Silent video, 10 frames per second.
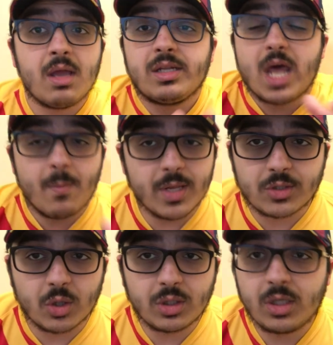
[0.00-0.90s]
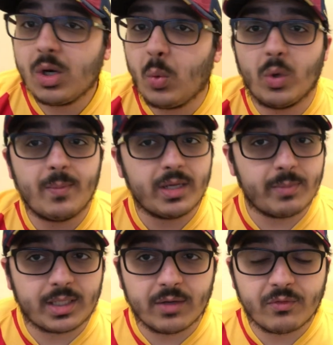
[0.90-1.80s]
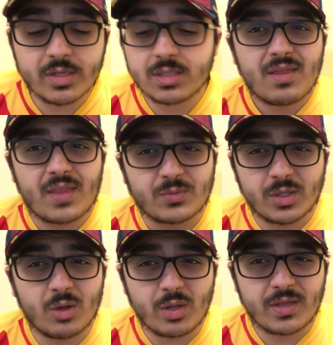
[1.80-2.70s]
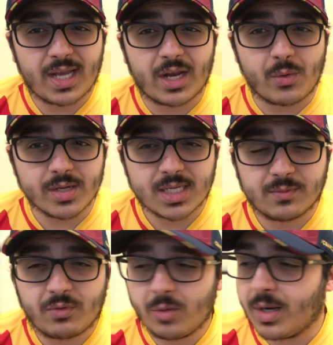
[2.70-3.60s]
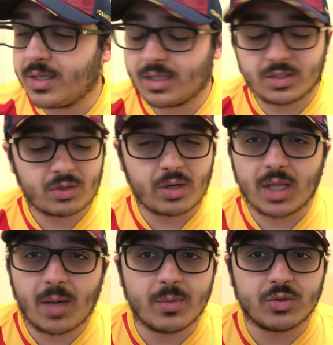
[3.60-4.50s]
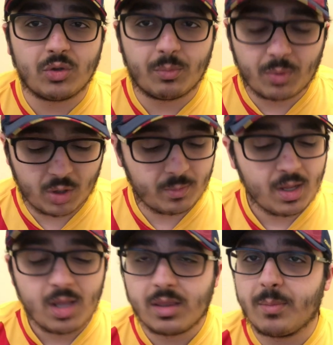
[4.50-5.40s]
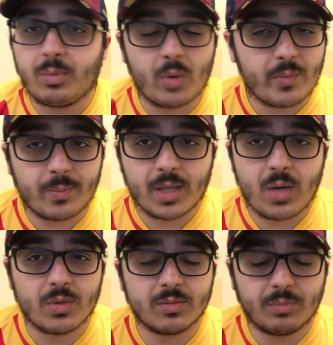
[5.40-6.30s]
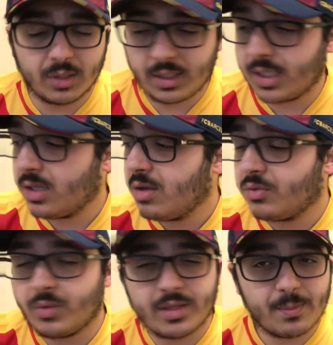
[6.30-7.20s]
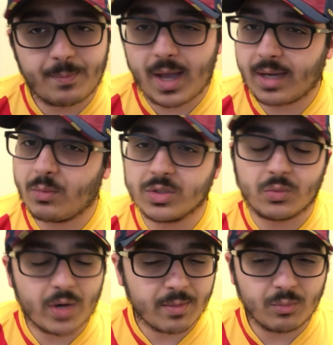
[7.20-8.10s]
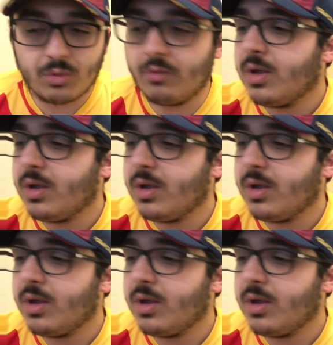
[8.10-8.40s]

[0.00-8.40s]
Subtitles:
10 minutes earlier, would have made a big difference. That's really the only thing I can criticize him for, but I think the starting lineup was superb. The way we played was brilliant. 3 at the back was a right move.